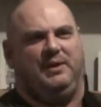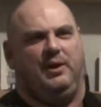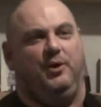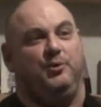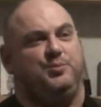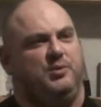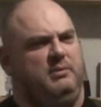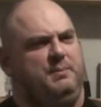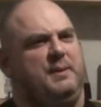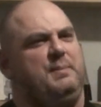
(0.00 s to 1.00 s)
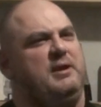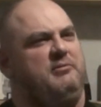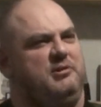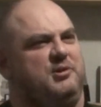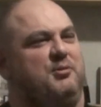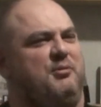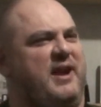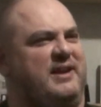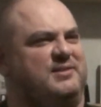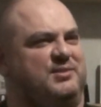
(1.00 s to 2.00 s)
I would probably be period
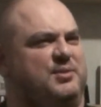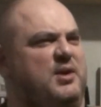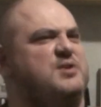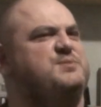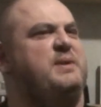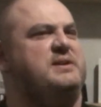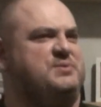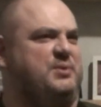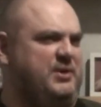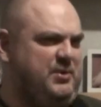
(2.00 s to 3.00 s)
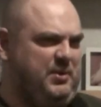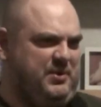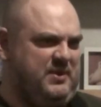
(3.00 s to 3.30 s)
correct as best I could.